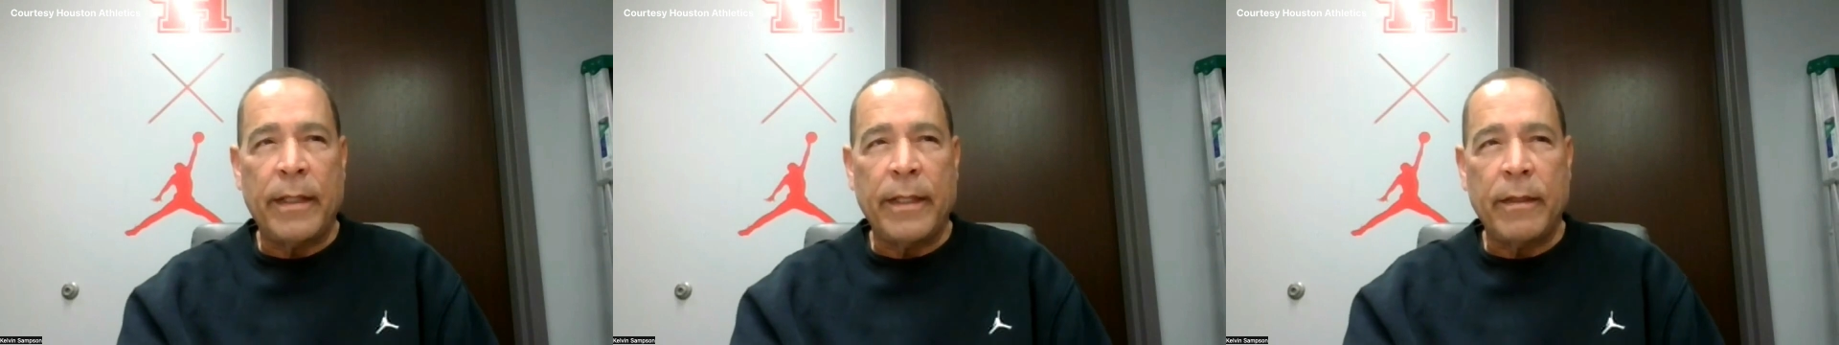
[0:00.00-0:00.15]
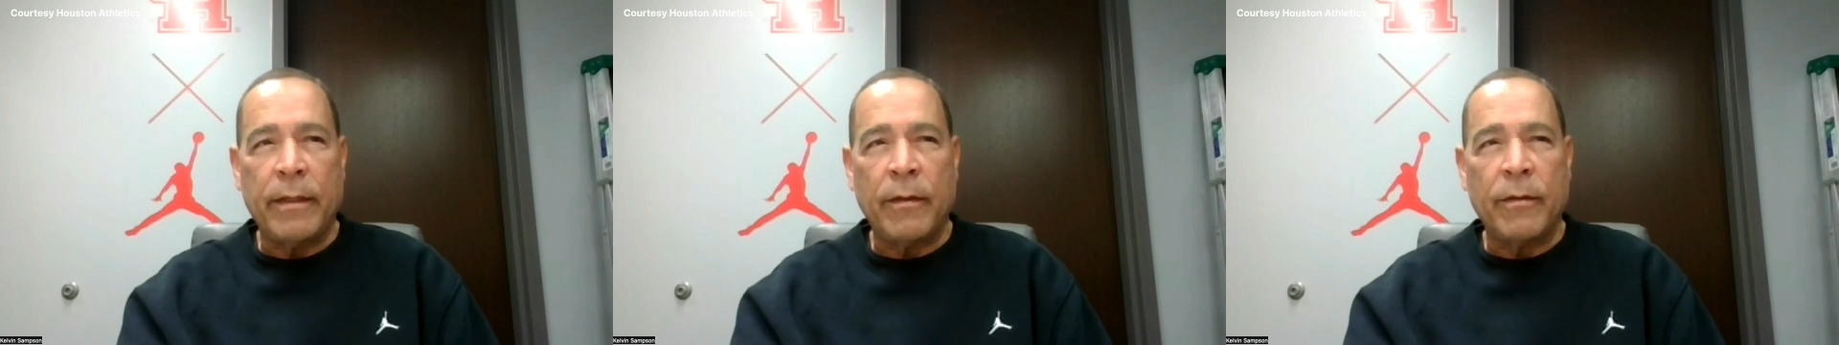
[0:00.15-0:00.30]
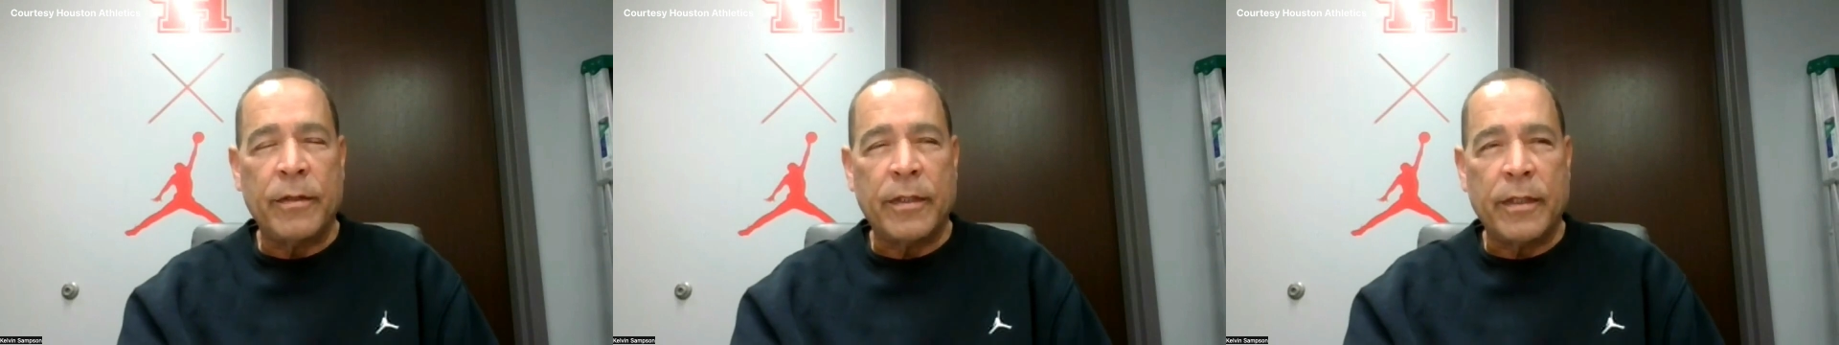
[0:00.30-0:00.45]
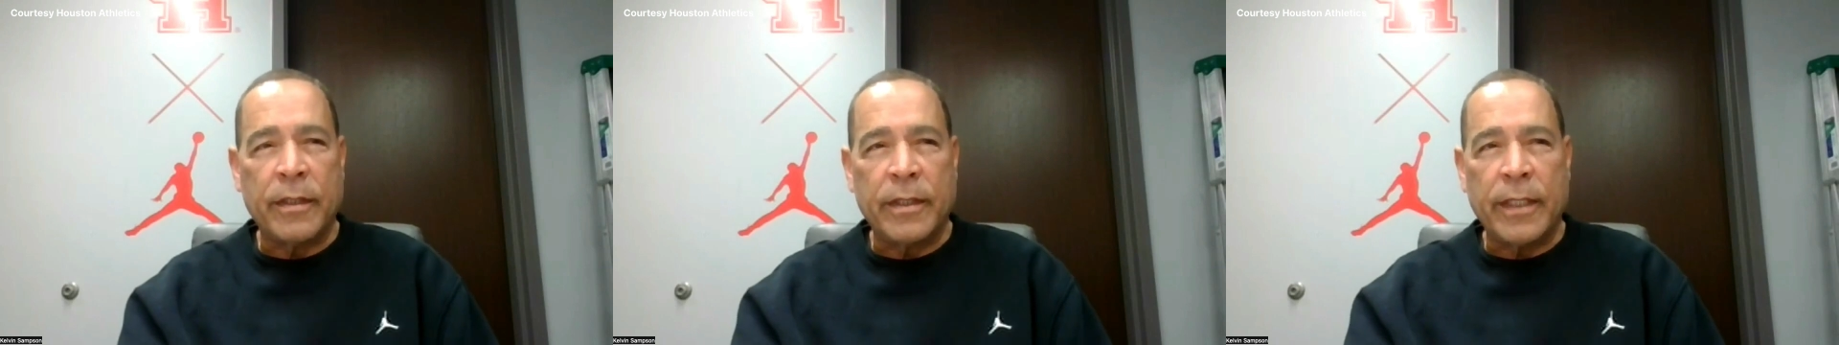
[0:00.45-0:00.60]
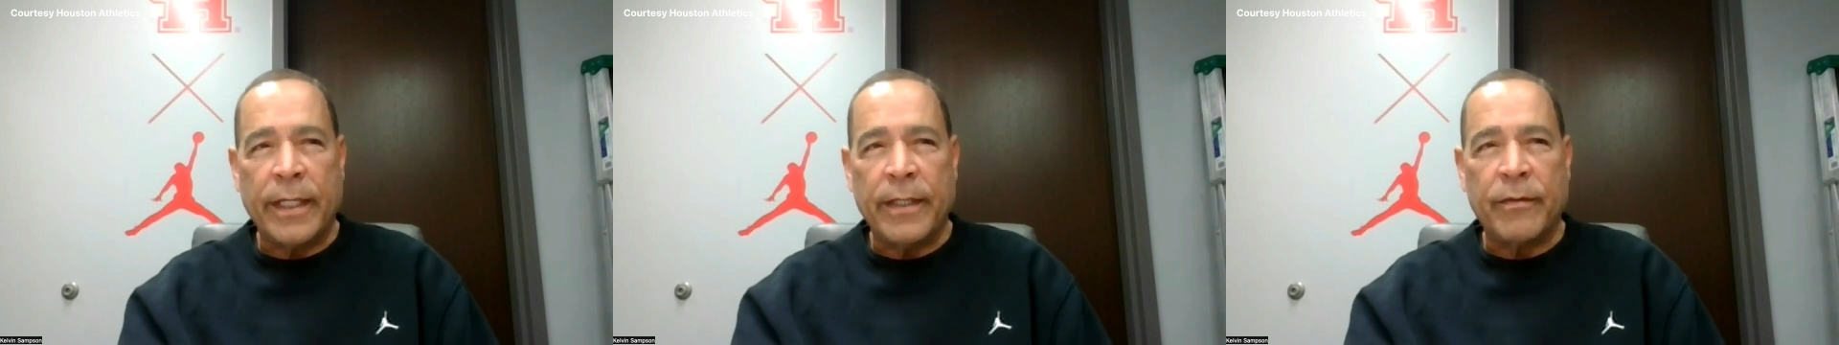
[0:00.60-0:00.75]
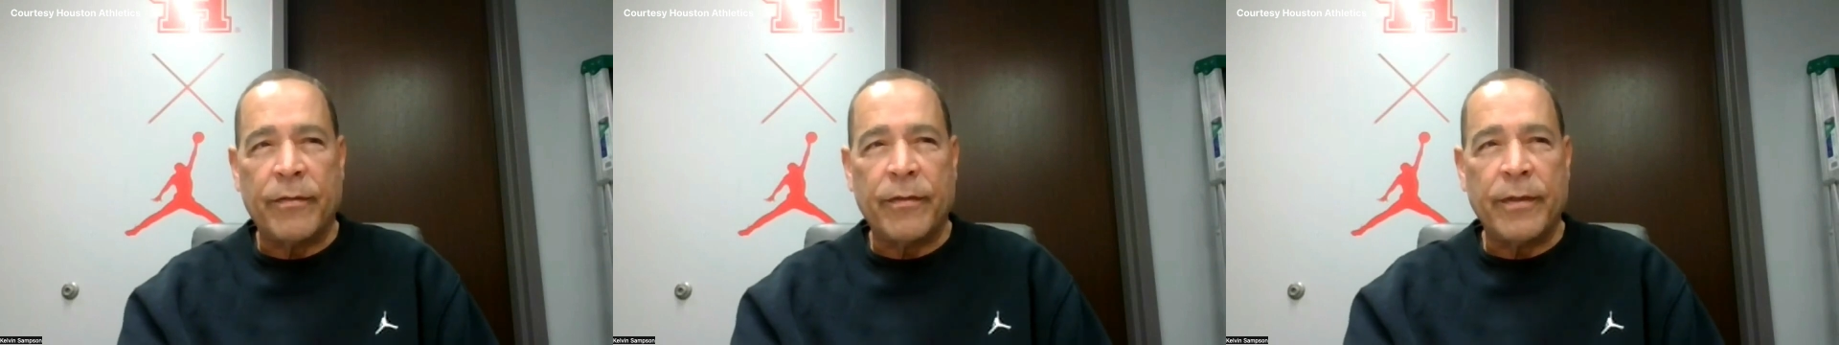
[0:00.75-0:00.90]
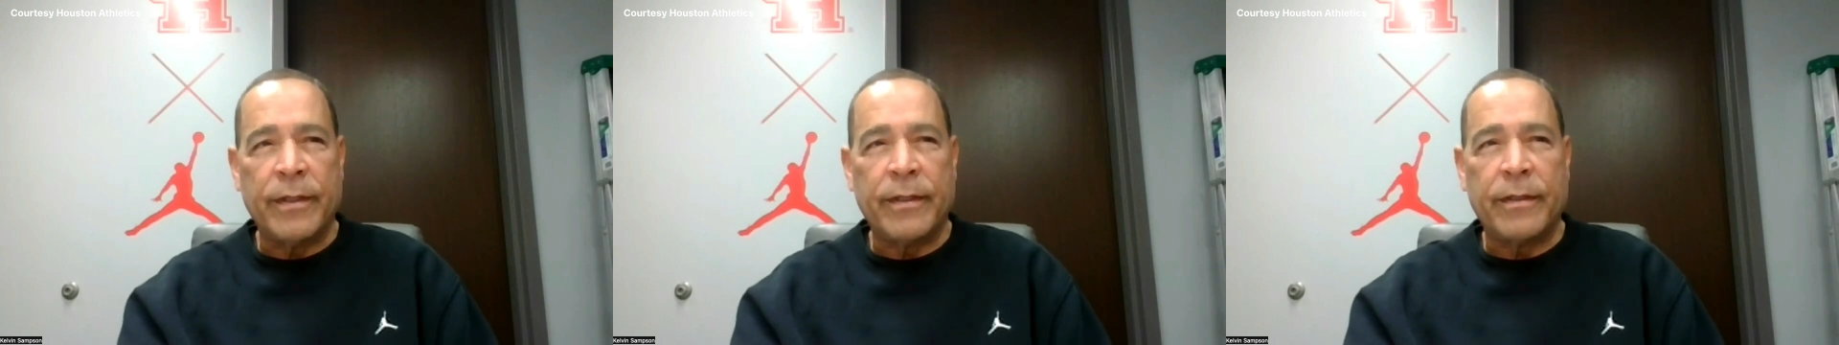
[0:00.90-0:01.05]
he loses
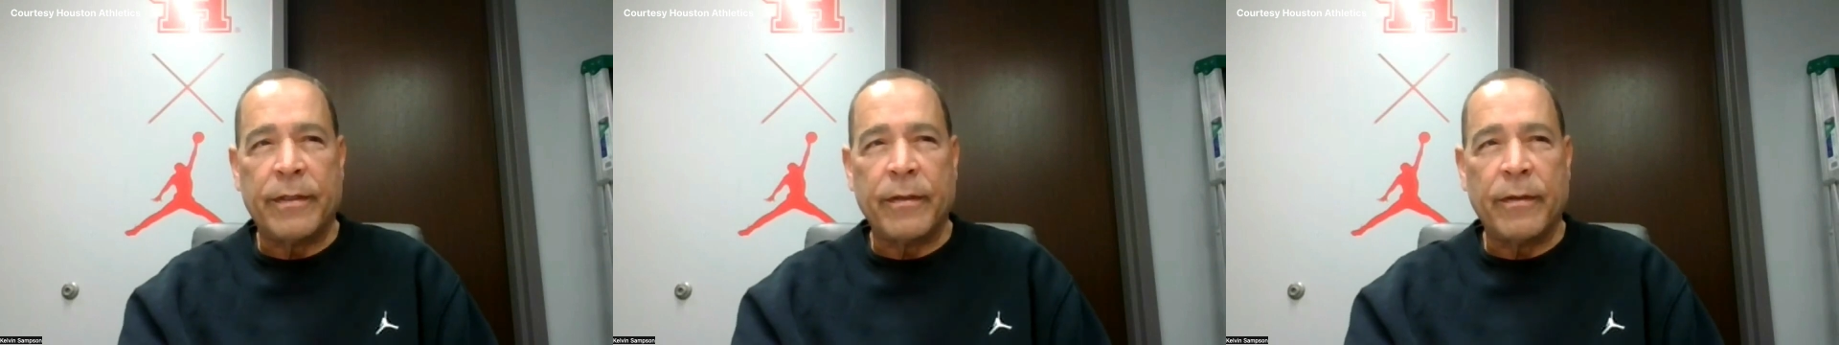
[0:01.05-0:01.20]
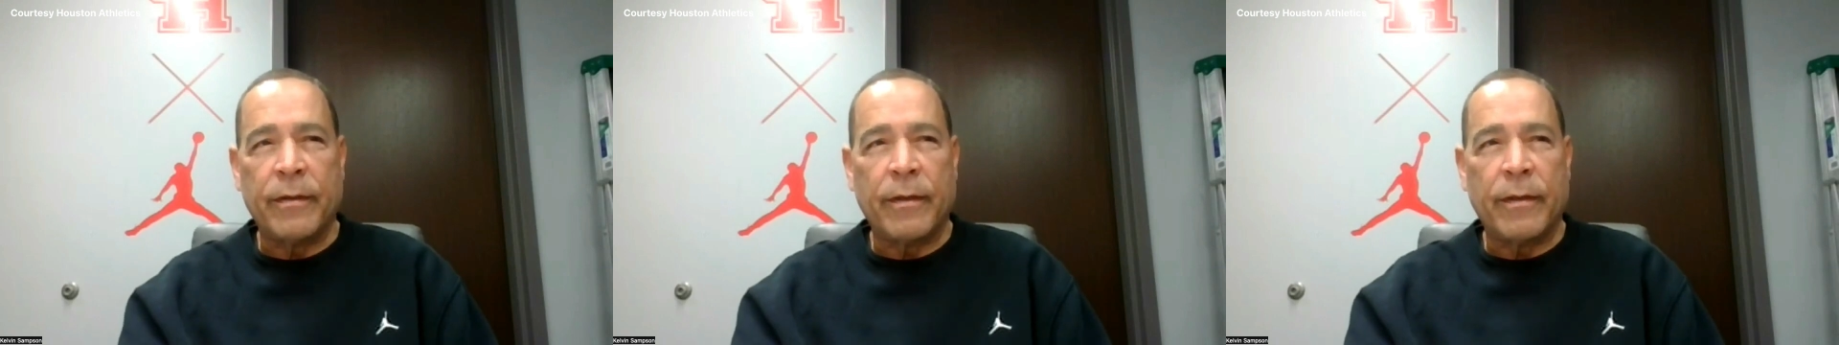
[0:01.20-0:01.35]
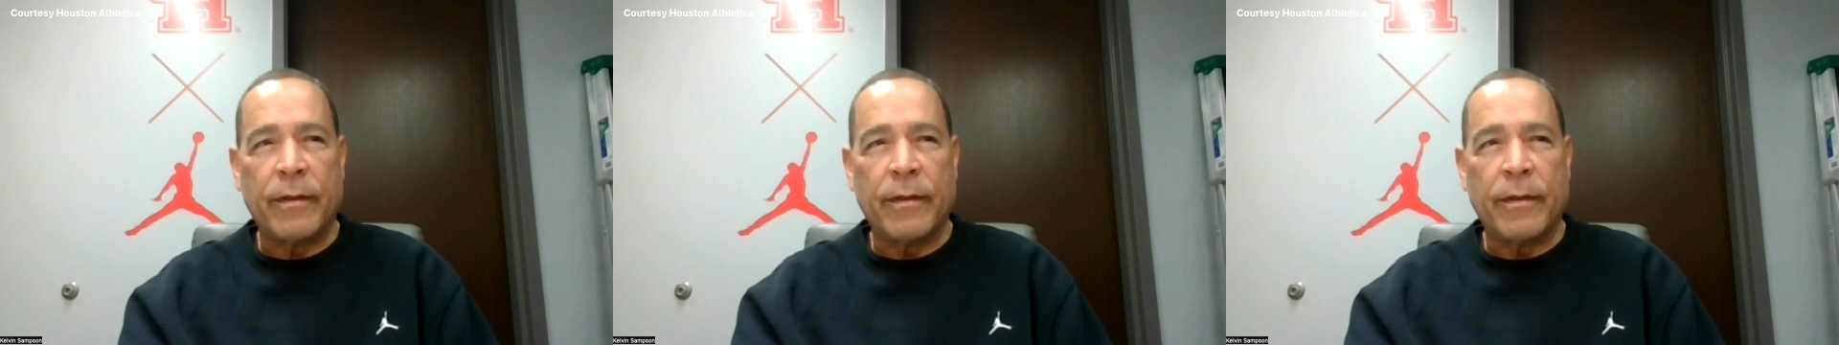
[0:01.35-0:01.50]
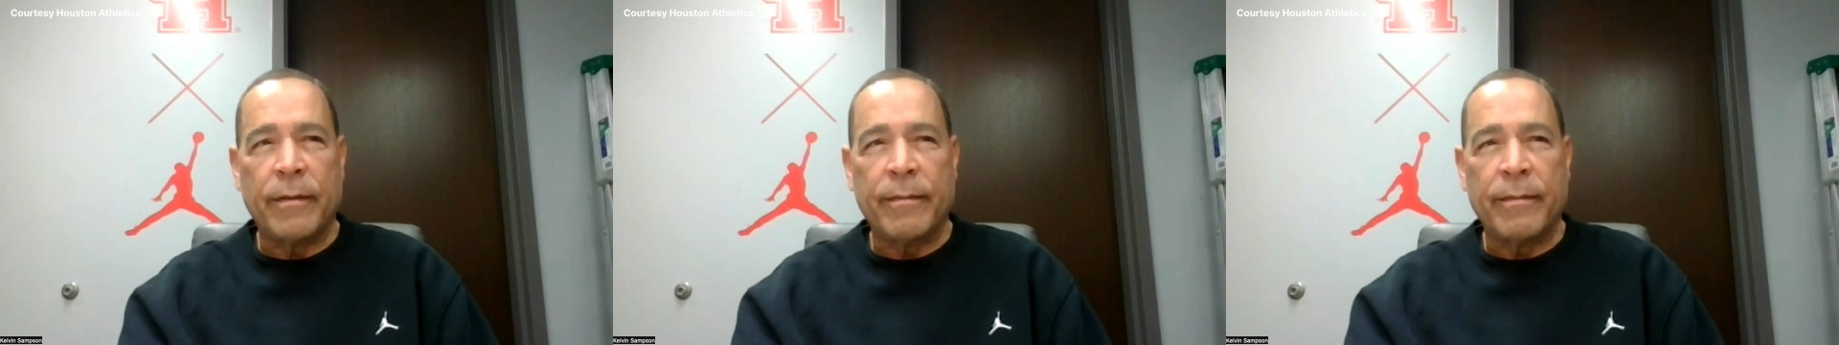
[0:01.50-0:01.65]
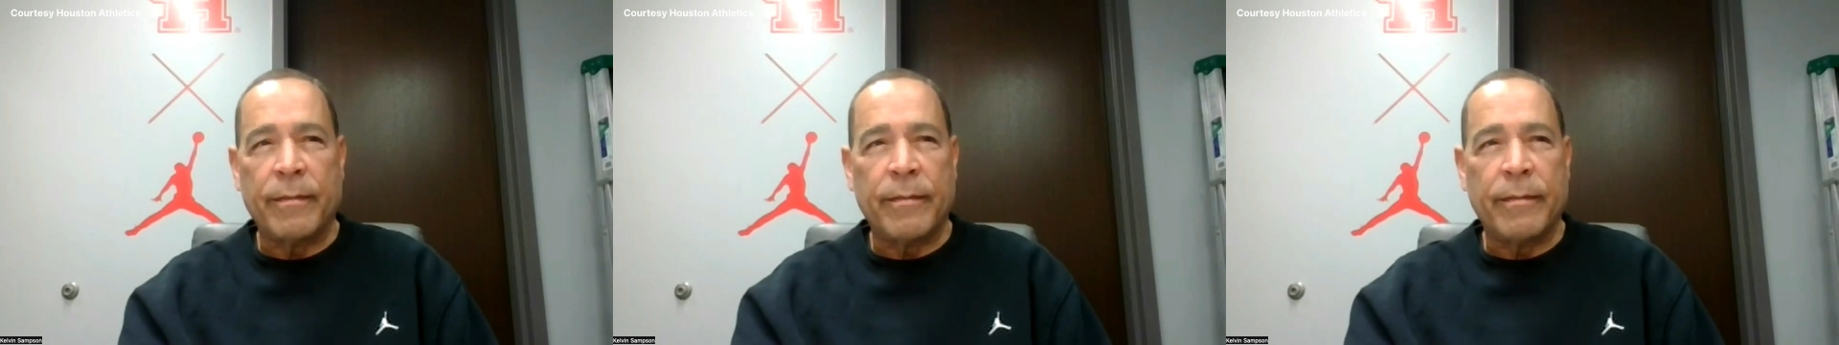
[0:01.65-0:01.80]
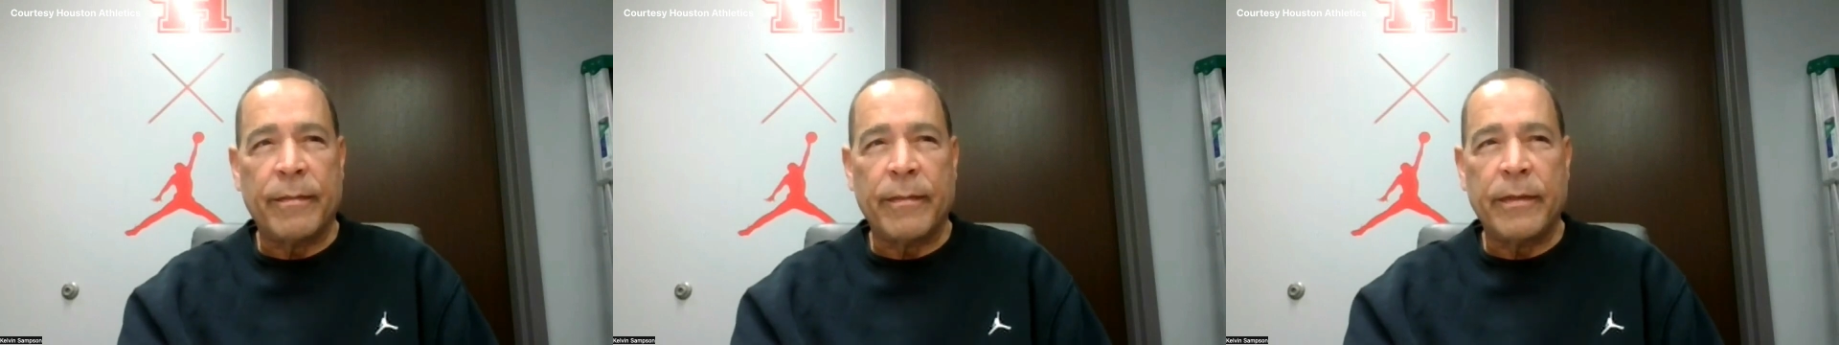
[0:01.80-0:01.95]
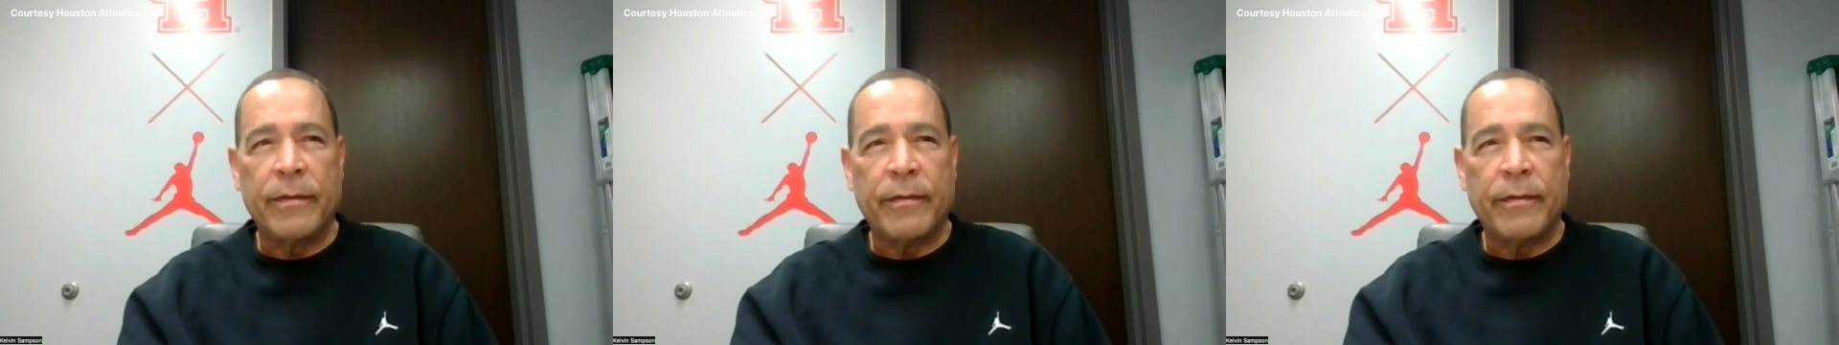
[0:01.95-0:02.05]
interest or